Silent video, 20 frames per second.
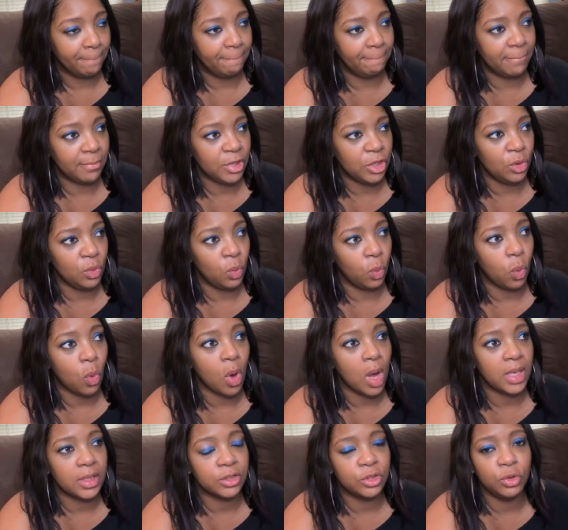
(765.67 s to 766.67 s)
you
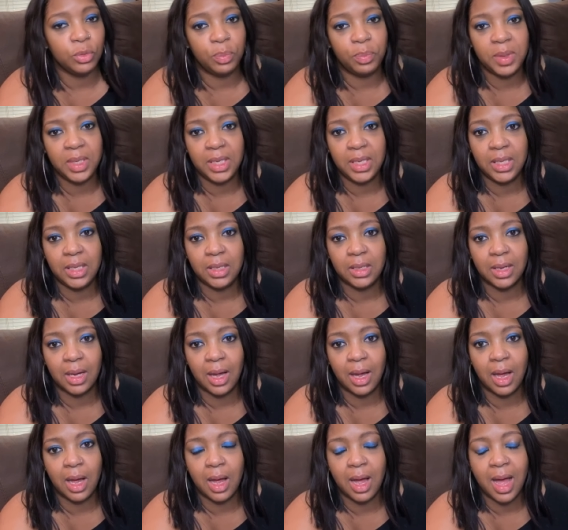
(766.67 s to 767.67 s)
want to be
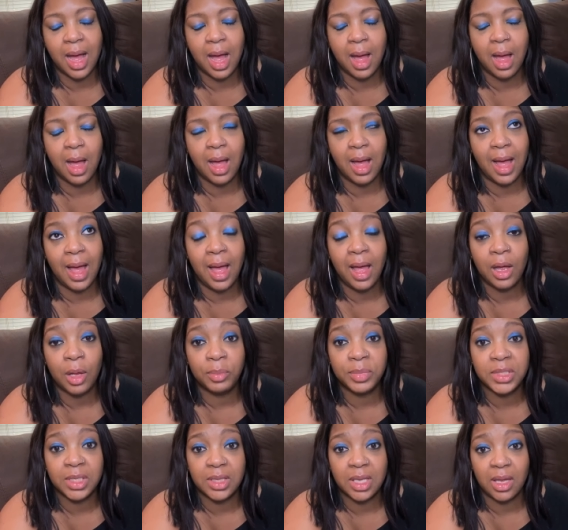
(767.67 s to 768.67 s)
a, a, help
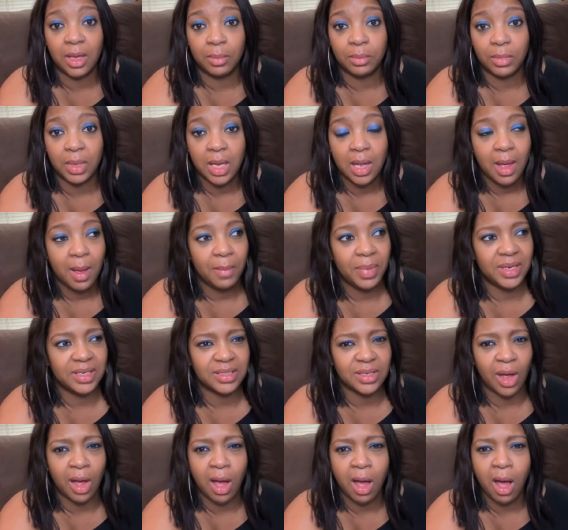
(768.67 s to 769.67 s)
to them, but
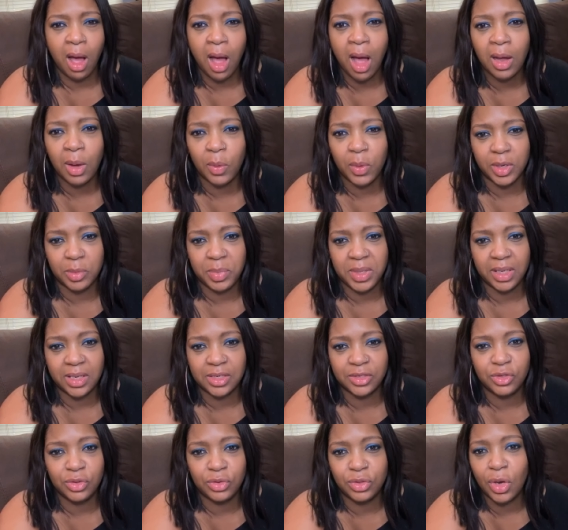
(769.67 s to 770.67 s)
it's awkward
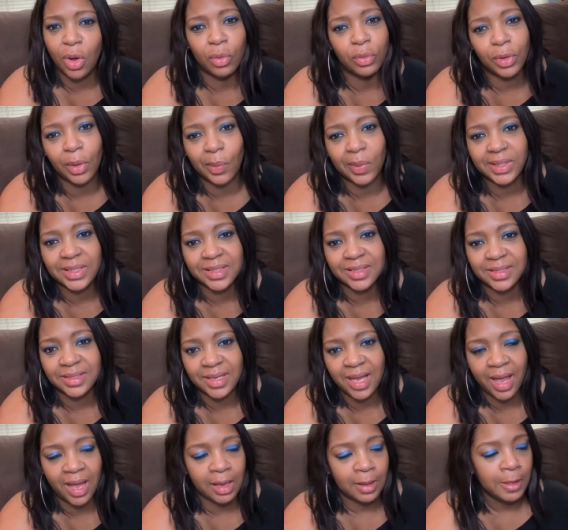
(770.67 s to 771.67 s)
because you don't know what to
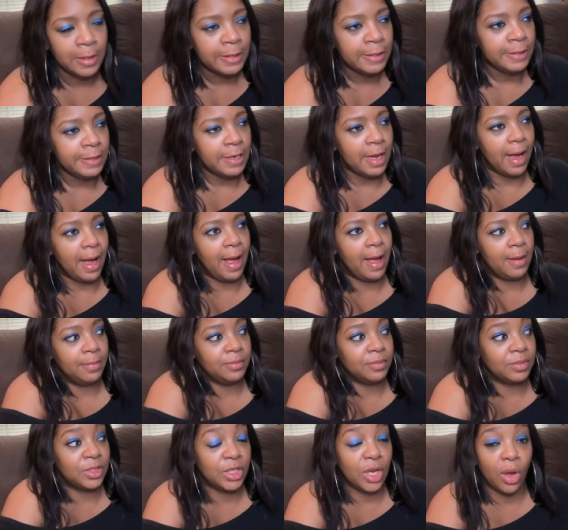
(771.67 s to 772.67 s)
say. Um,
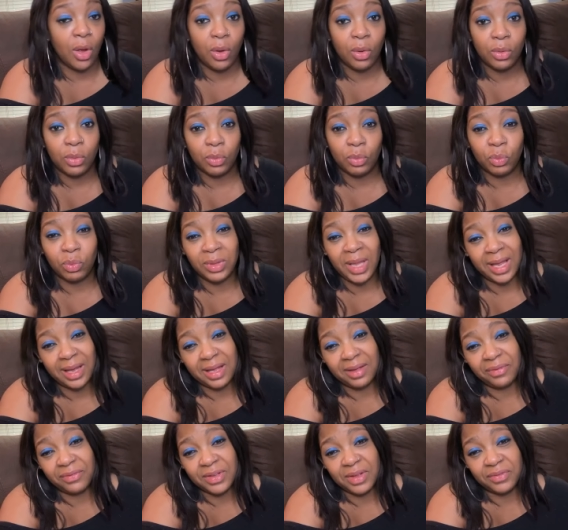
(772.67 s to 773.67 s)
so, like,
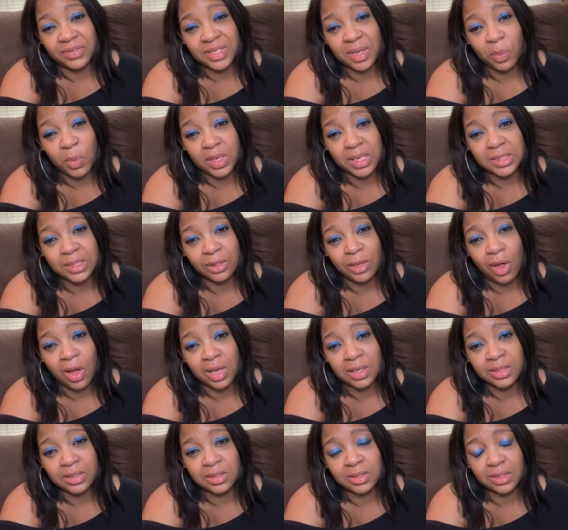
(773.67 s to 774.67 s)
if, if someone has
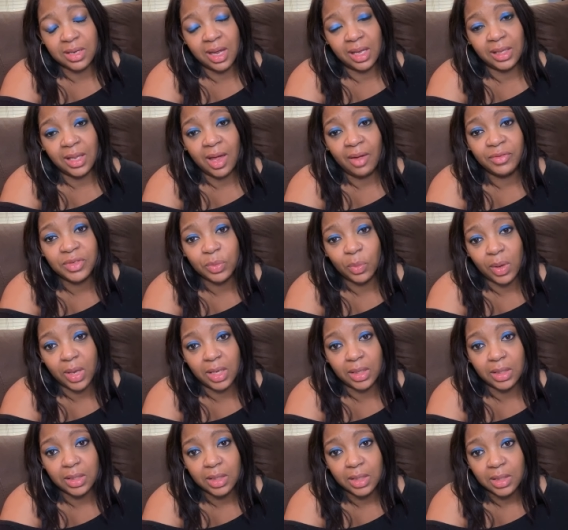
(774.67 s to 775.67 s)
lost a loved one,